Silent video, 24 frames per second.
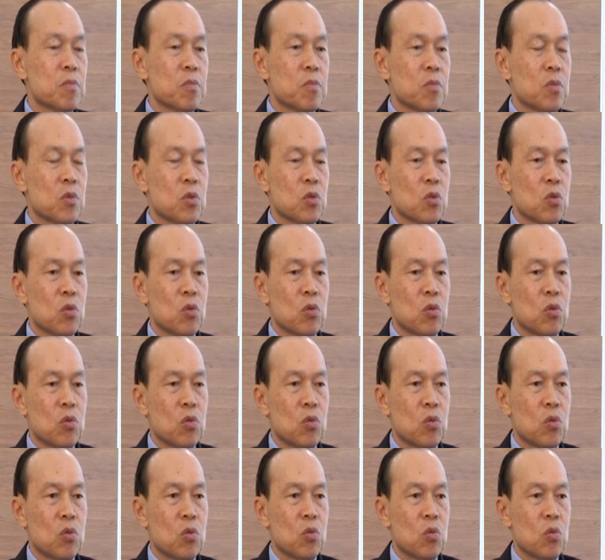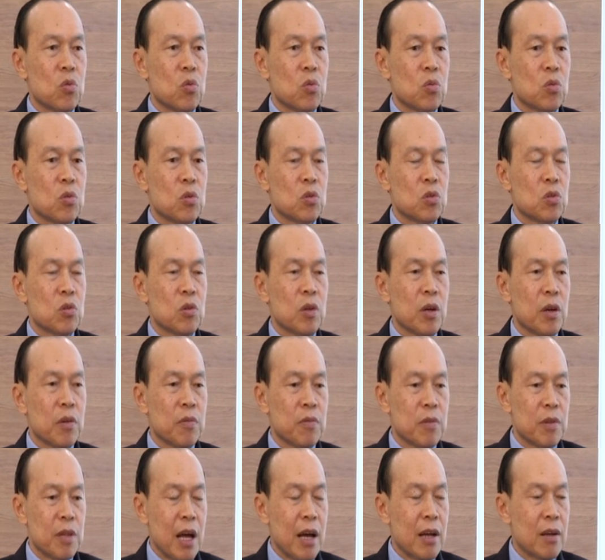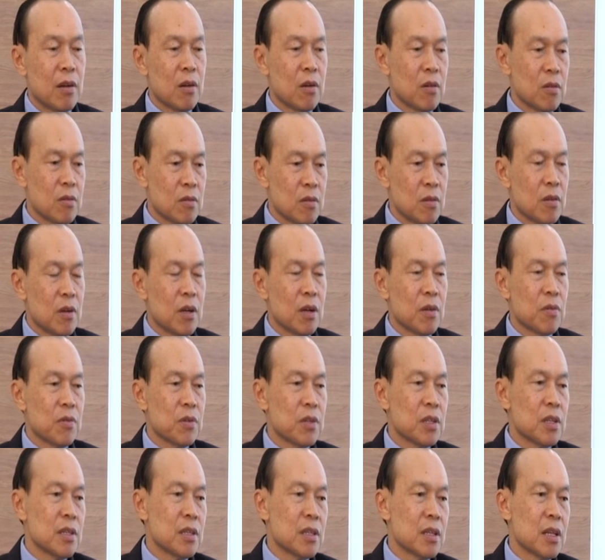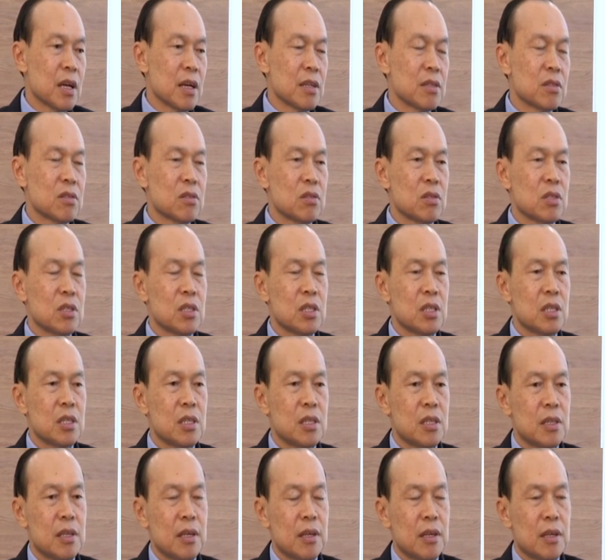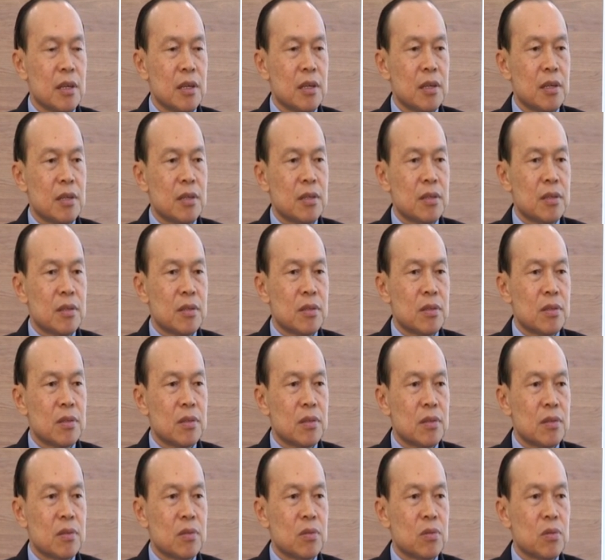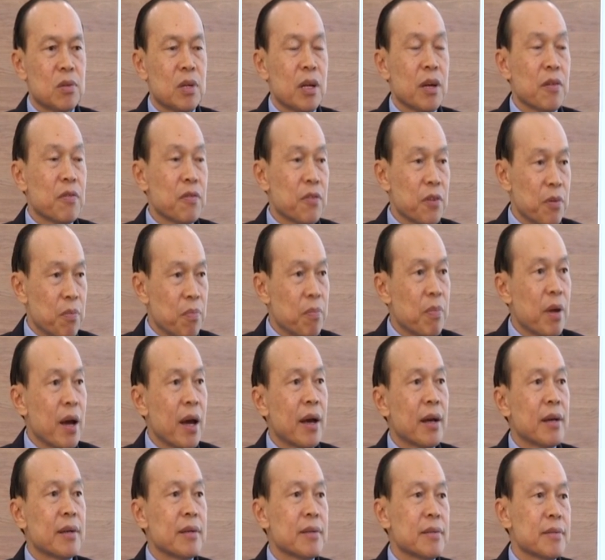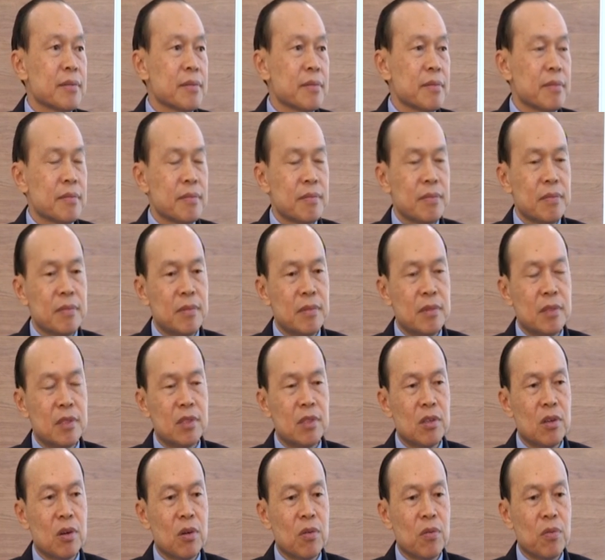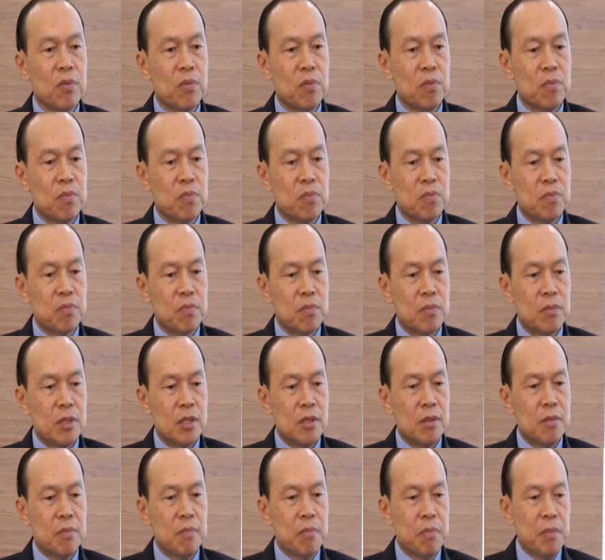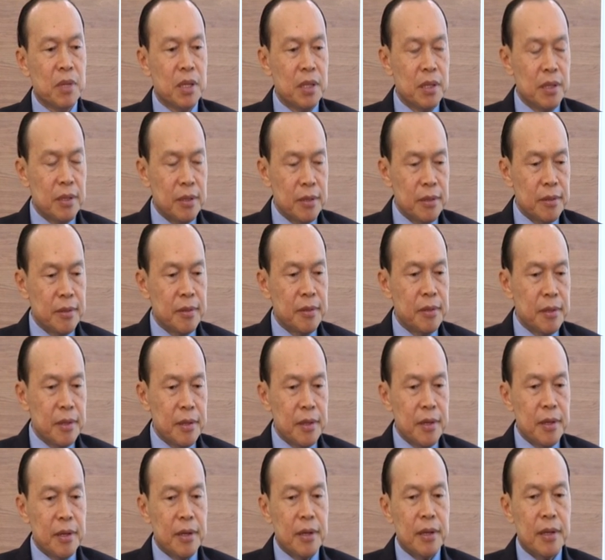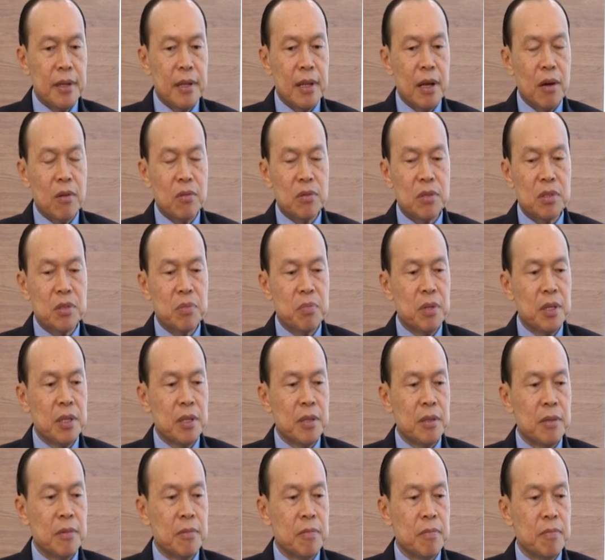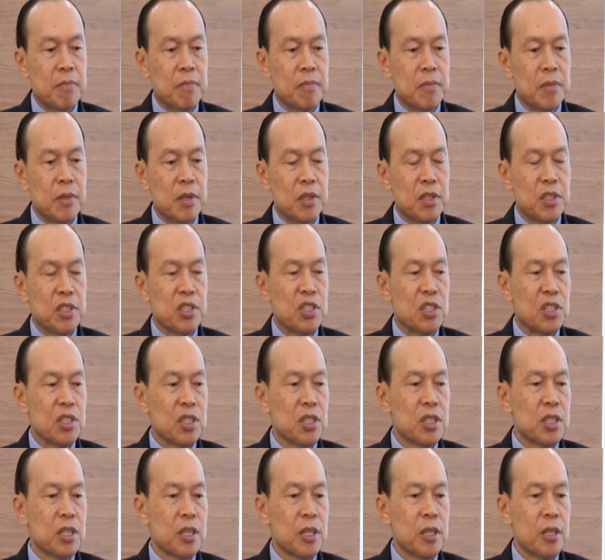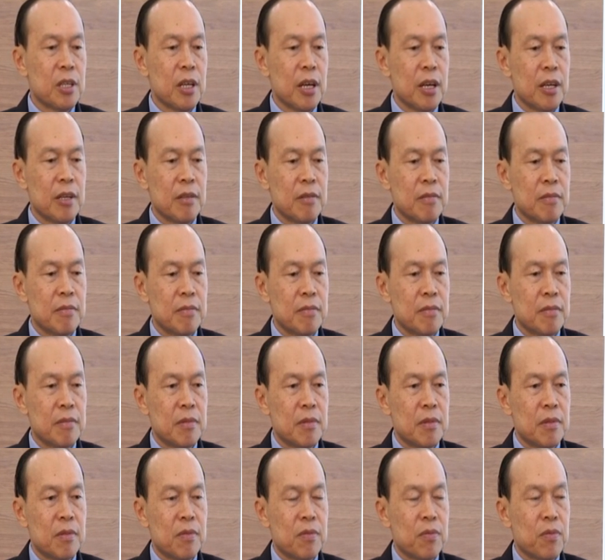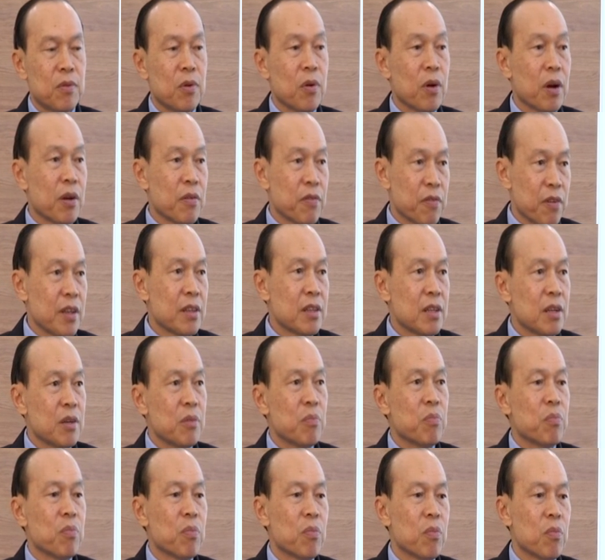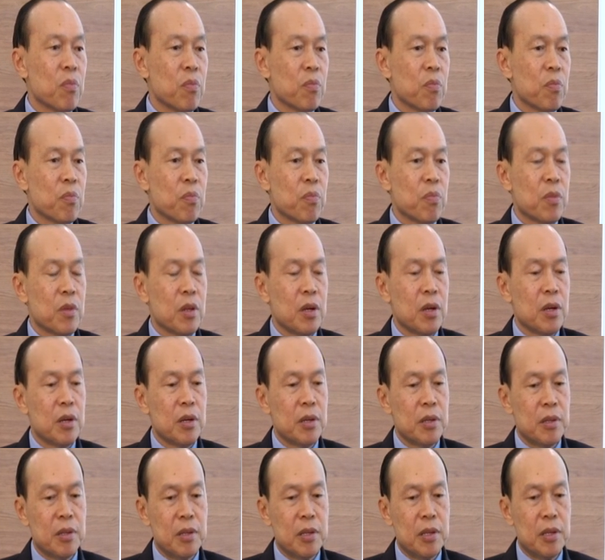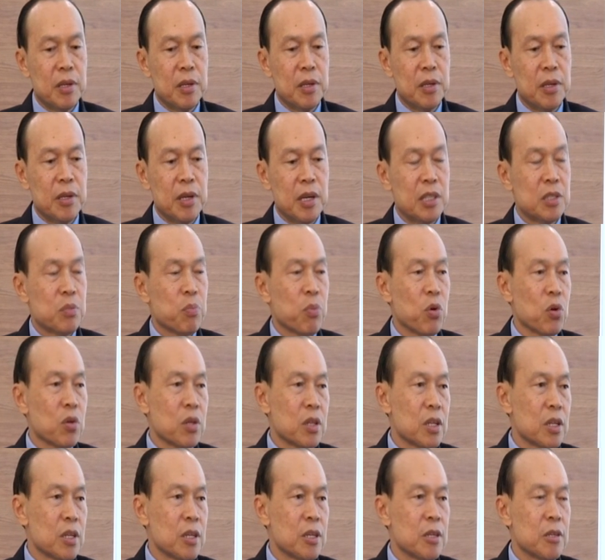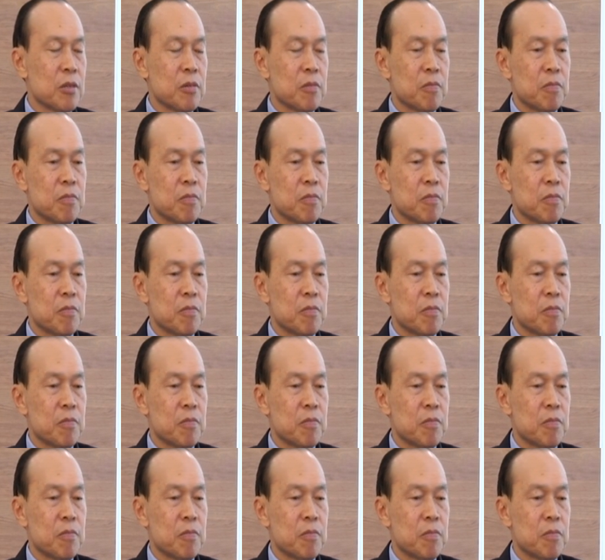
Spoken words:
So you should have dialogue with the industry to get feedback instead of make announcement, a decision that will affect them, the exporter